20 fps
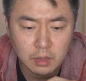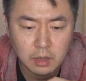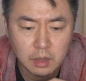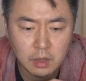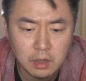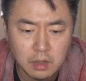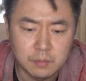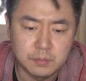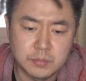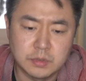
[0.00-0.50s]

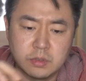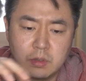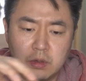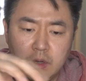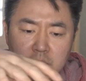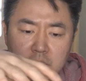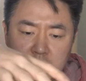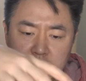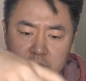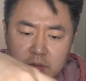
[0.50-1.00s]
Um, so
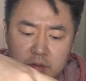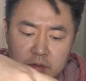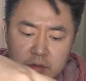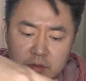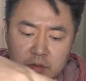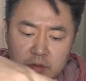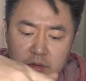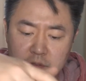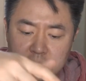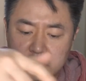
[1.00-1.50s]
I think this is
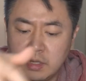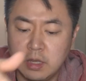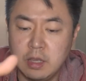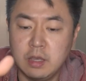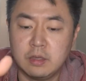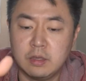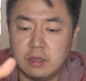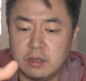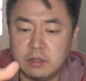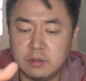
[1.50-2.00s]
delicious.
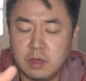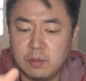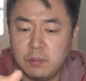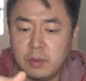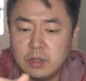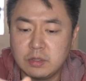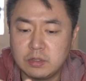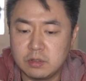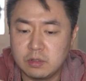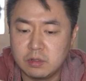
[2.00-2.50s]
They, they
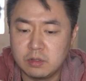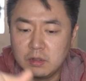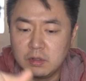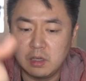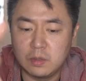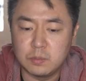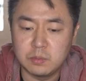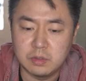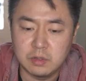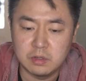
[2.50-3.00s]
mentioned on the
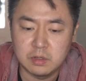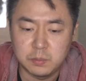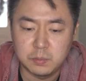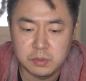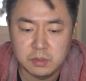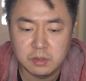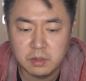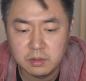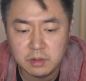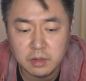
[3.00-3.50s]
label here to
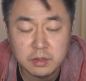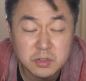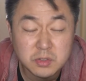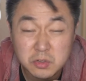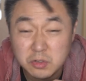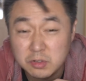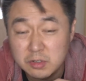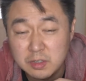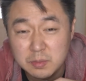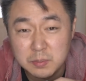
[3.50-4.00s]
put on ice
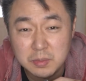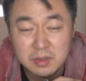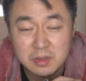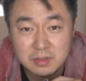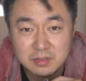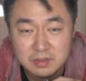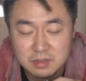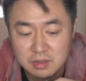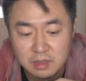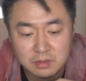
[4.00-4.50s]
cream and
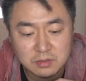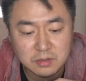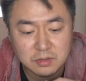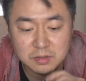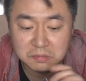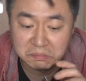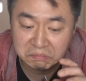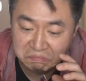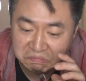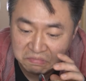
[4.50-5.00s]
things like that
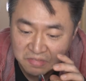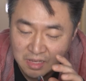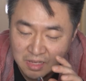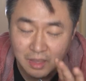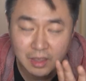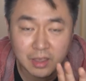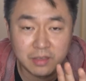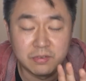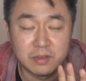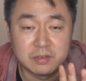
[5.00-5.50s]
too.
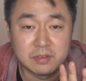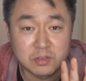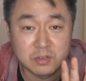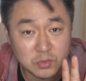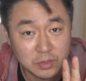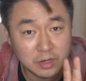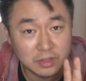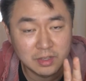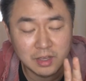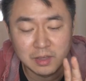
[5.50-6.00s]
I've yet to
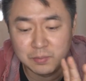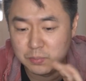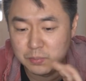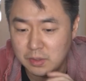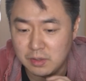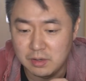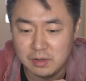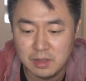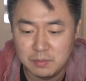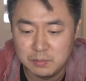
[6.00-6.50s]
try that,
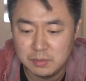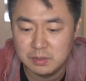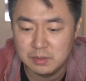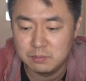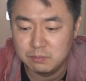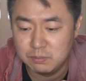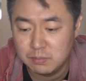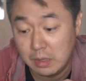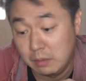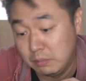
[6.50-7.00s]
but I
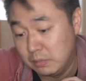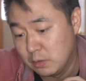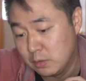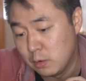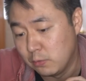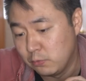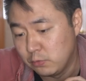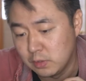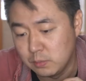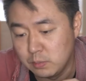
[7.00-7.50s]
mean, I mean,
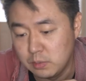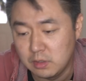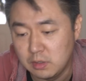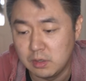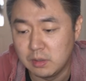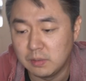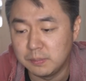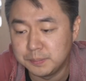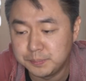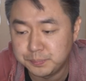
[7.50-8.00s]
hopefully it'll be
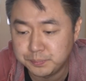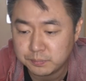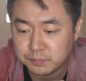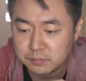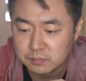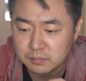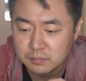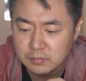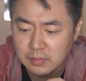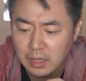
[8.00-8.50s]
good.
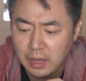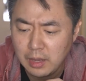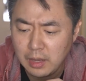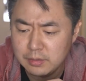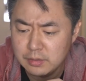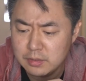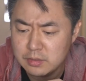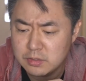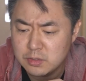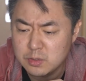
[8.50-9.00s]

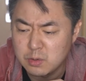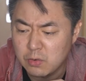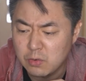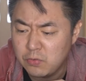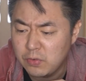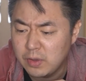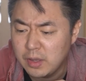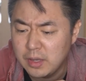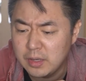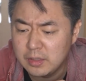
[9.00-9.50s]
And these two are
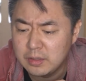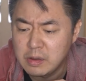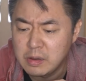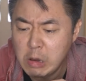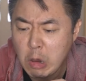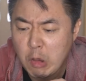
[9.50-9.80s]
fine.